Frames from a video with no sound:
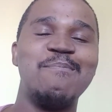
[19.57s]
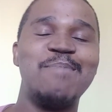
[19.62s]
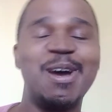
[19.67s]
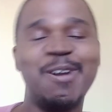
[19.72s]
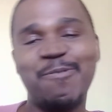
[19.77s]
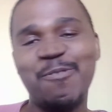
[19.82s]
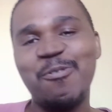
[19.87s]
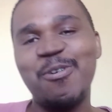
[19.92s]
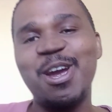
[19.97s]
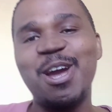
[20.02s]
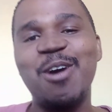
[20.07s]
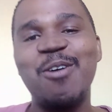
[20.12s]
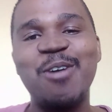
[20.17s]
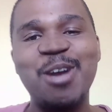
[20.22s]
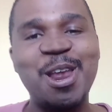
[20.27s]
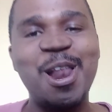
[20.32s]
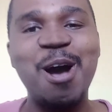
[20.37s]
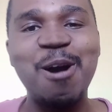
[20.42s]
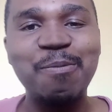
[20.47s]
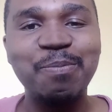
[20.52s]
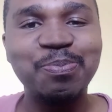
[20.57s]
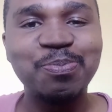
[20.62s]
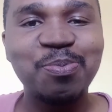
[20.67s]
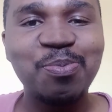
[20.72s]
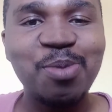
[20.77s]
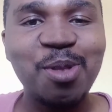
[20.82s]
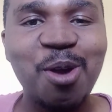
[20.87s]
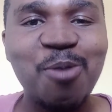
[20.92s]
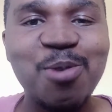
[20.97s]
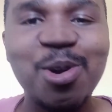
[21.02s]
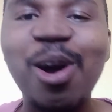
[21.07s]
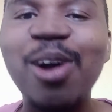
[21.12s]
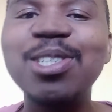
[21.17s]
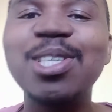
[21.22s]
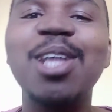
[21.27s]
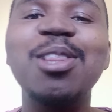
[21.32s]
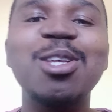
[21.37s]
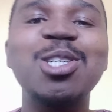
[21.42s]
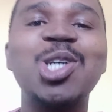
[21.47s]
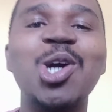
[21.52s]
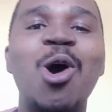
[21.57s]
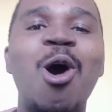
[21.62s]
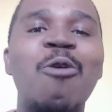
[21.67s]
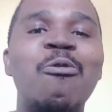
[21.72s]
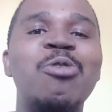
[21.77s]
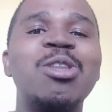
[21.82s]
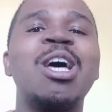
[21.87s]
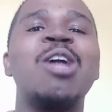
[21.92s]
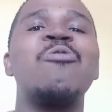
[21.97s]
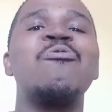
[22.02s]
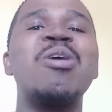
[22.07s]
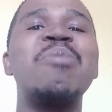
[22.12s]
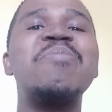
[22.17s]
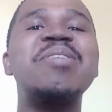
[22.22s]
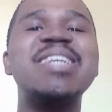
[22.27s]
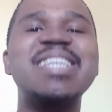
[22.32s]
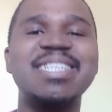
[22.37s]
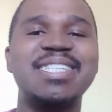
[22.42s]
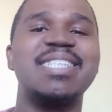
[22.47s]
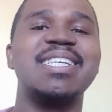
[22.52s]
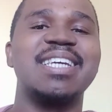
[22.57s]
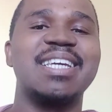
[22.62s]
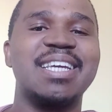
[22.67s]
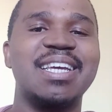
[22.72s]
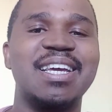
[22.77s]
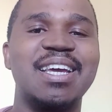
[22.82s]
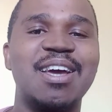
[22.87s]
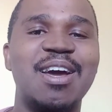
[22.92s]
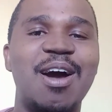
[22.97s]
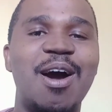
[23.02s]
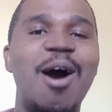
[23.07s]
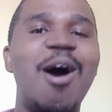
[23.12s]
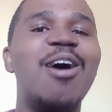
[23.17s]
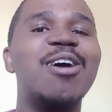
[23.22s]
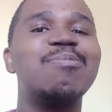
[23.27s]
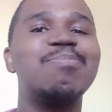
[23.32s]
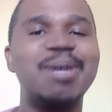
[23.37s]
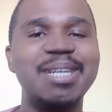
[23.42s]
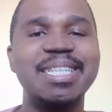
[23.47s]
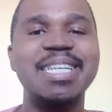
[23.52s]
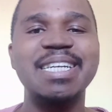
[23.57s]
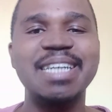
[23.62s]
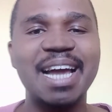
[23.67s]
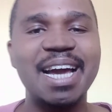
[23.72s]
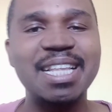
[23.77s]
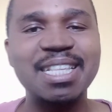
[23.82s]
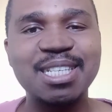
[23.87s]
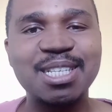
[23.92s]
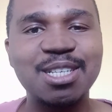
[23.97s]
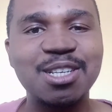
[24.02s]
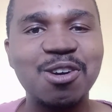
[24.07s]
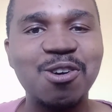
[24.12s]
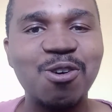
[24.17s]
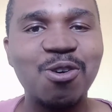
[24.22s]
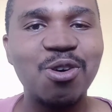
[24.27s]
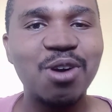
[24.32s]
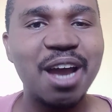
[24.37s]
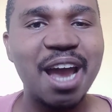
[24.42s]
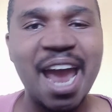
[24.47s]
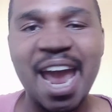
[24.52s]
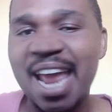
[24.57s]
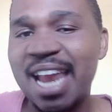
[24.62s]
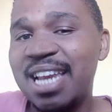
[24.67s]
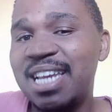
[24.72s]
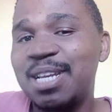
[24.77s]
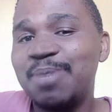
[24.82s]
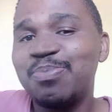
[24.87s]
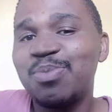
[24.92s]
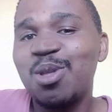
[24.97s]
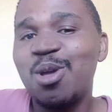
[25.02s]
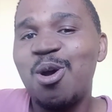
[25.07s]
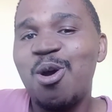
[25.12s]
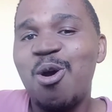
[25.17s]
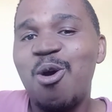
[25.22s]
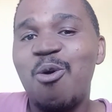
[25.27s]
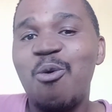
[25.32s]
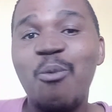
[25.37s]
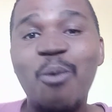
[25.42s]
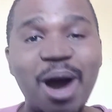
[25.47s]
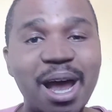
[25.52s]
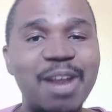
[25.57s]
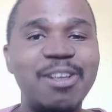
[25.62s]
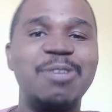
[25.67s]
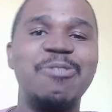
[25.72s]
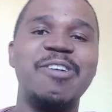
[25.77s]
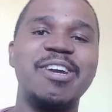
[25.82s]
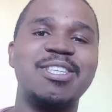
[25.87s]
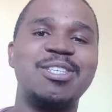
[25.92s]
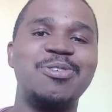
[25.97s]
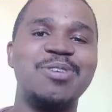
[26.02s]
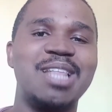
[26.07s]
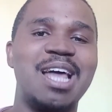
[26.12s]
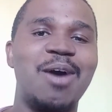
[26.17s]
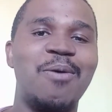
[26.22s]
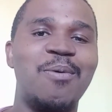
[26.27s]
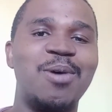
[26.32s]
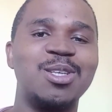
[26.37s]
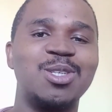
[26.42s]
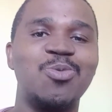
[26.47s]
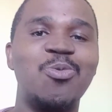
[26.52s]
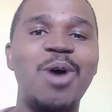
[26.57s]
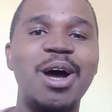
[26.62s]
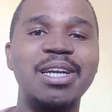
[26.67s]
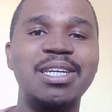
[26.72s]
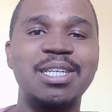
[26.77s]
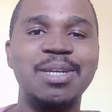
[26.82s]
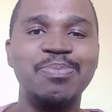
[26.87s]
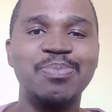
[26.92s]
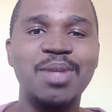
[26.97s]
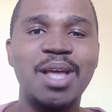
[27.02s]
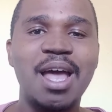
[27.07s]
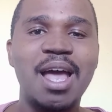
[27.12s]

But for real, we're going to start the show off without reminiscing on Monday nights. And what a victory that was. What